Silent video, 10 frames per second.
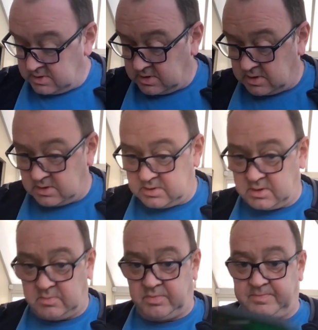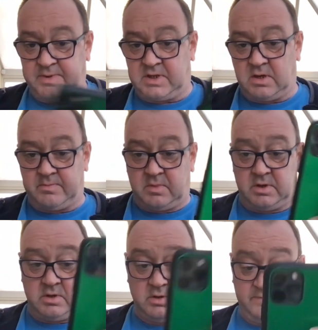and pick up my
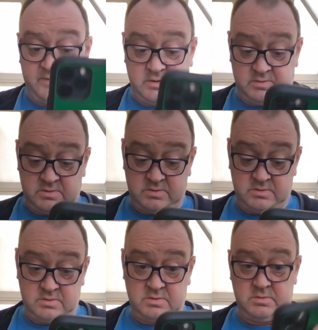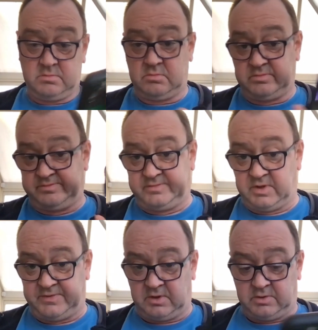iPhone.
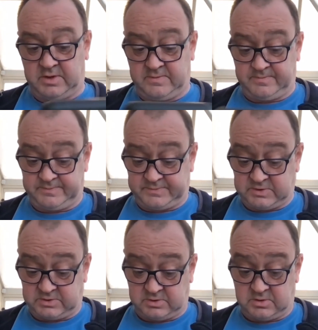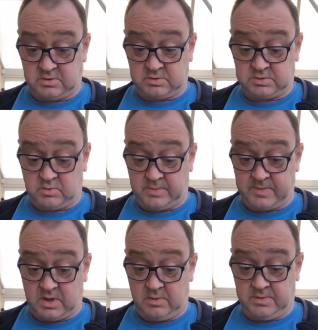Nothing on it. Just going to swipe that
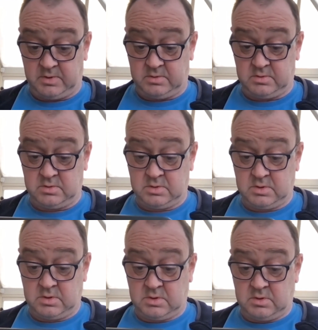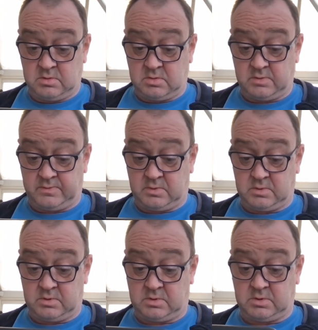open. I'm
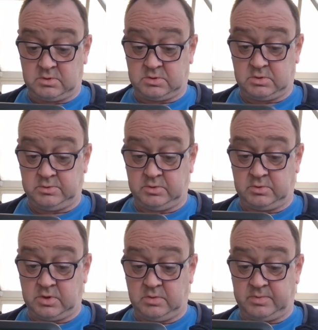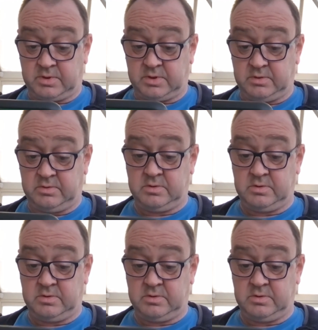going to control your GoPro. It